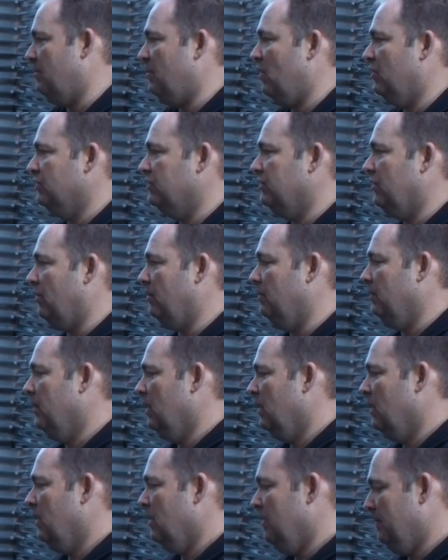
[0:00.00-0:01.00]
up on top.
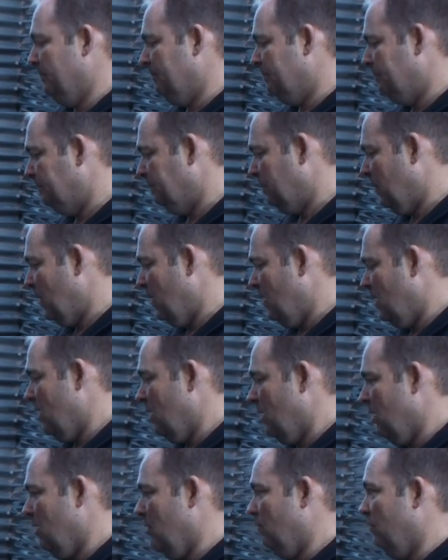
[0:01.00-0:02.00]

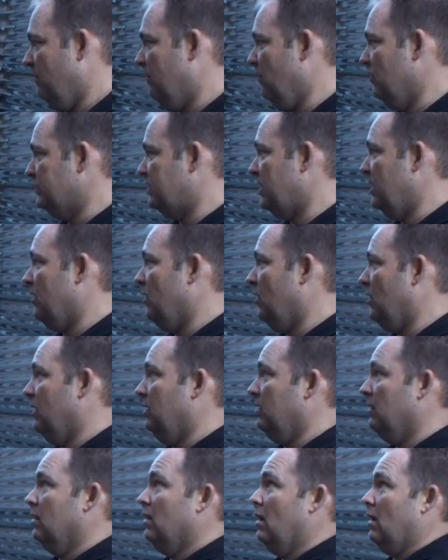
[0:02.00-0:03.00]
We've also
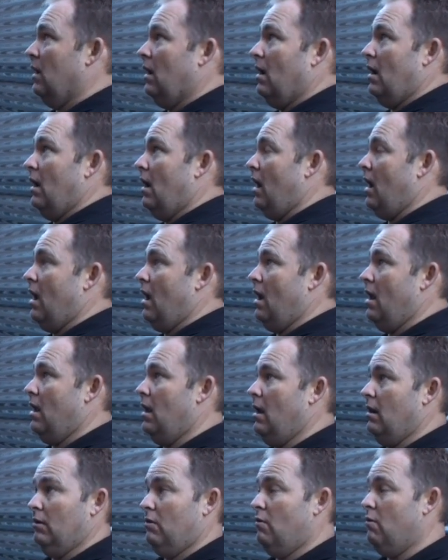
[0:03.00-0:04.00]
got
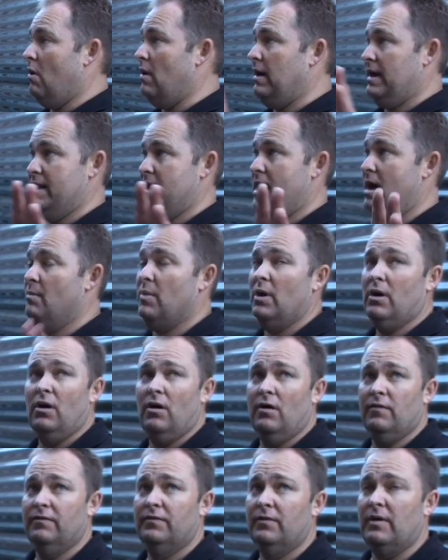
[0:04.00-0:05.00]
quite a number
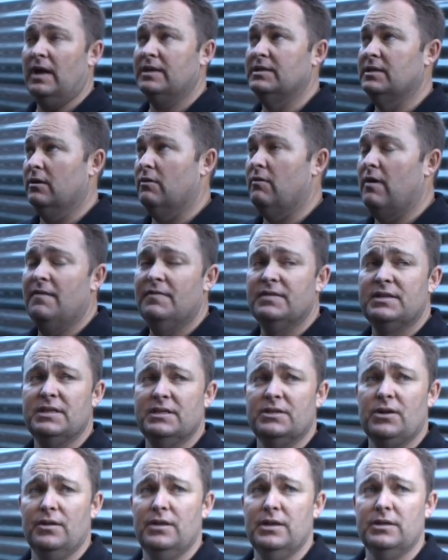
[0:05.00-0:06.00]
of cracks and
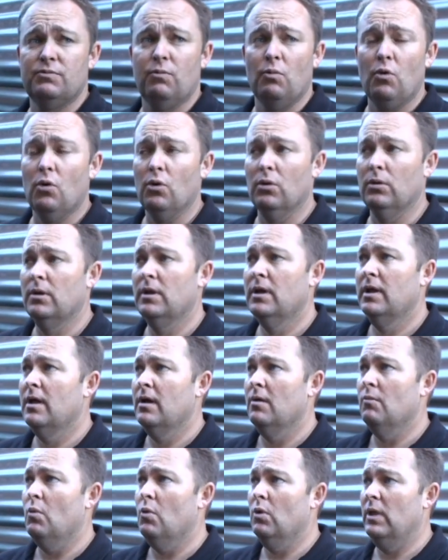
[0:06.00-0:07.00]
crevices on this wall
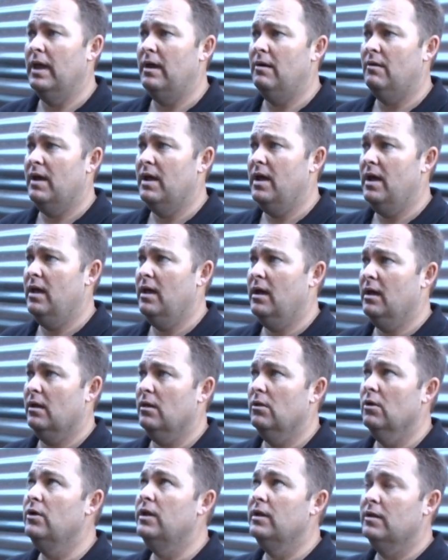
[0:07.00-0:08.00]
area here,
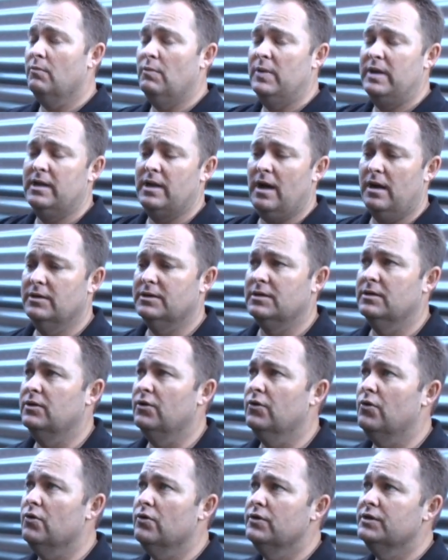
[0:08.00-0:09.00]
including the windows and
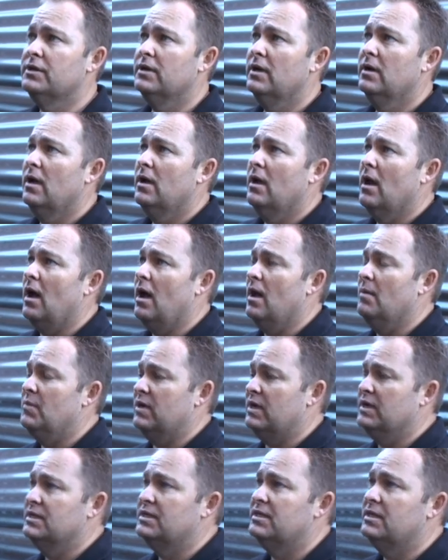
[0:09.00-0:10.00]
doors. You can